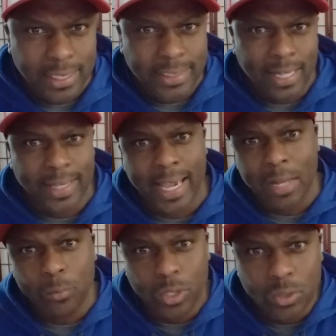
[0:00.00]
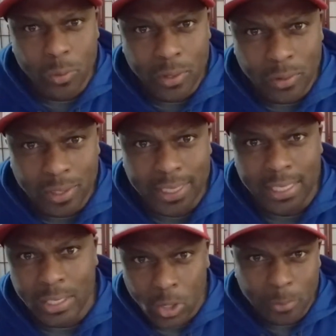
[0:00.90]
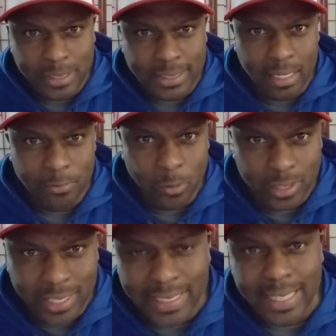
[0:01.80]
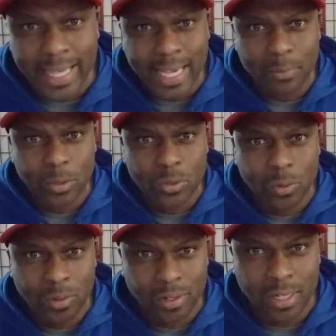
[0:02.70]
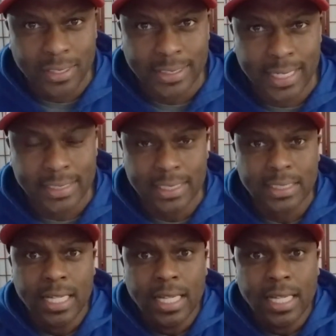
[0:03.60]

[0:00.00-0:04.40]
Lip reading: Now, they had one going on in Long Beach, California, and then they had one going on in Los Angeles.